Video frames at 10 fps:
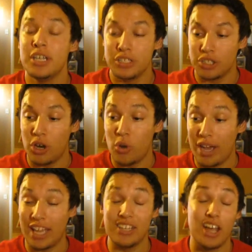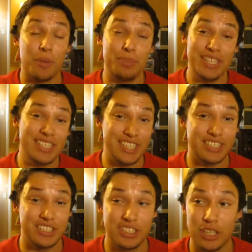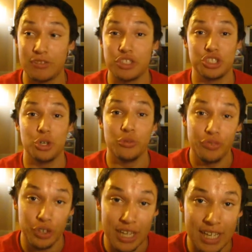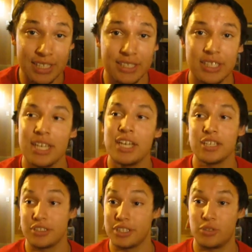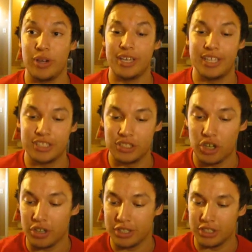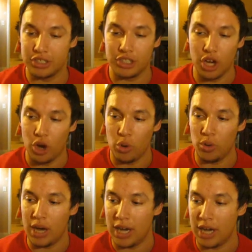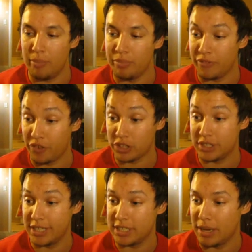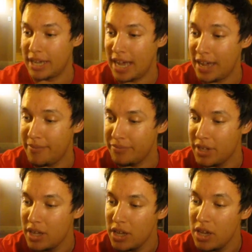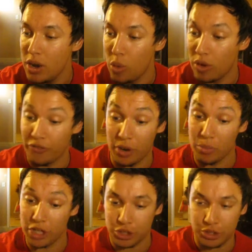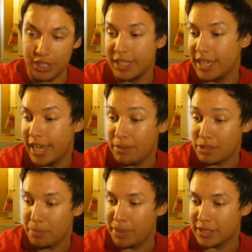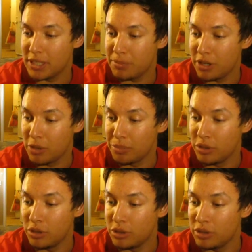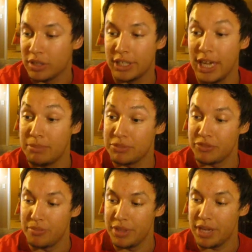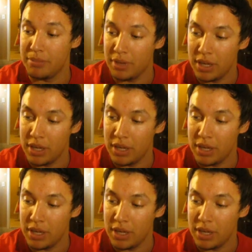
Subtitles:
So I got a lot of PC Engine stuff to show for you guys. So let's go ahead and get started. So the first things I got were from Retro City Games. I picked up a couple games from them.